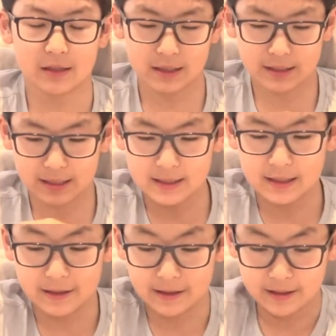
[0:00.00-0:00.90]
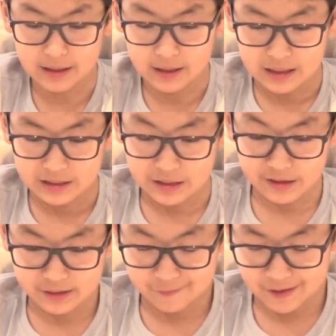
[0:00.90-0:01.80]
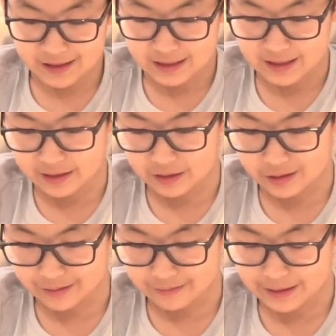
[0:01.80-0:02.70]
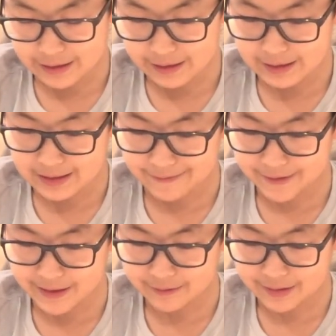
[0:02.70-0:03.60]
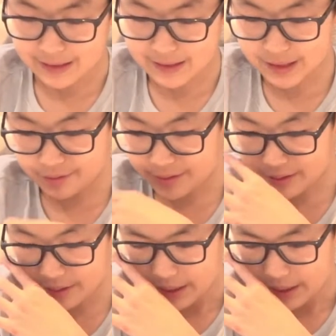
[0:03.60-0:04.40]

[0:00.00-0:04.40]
Let's get started. Jehoshaphat the king of Judah returned safely to his house in Jerusalem.